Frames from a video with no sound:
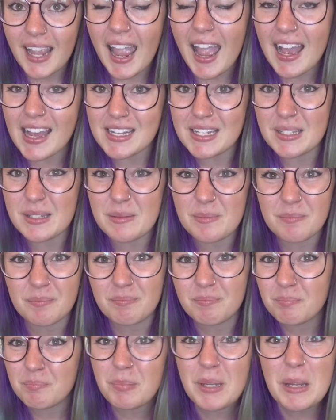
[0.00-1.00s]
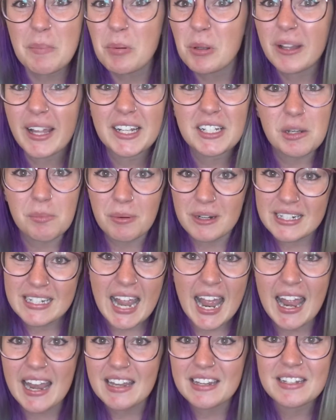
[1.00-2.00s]
As people like to
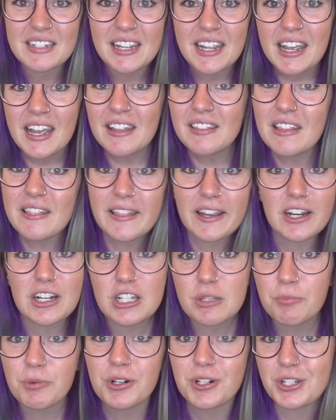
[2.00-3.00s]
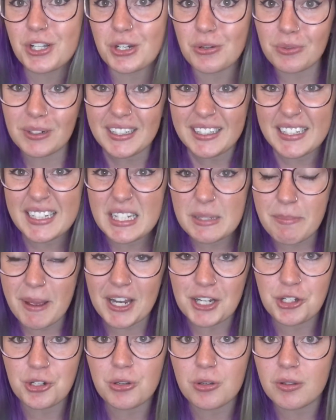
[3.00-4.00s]
pretend that their sports are really
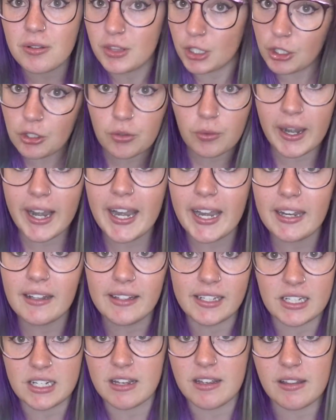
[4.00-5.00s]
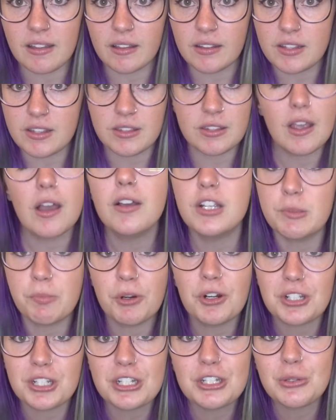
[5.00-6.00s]
special. They're great. Like,
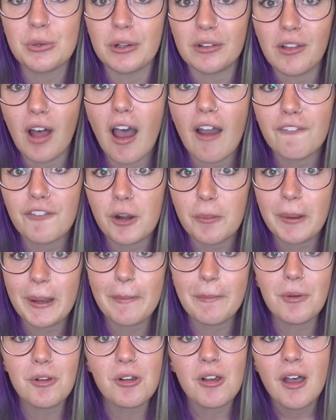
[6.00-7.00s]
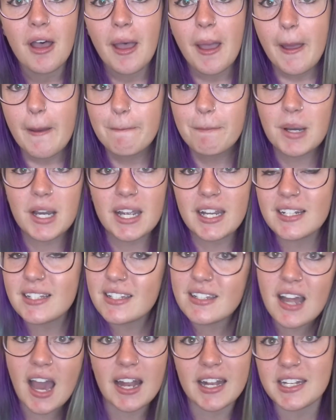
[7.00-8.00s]
sports can do a lot for people, but
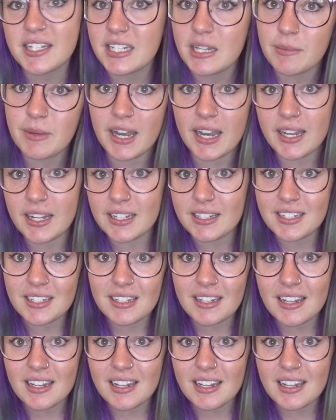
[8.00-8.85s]
it's not intimidating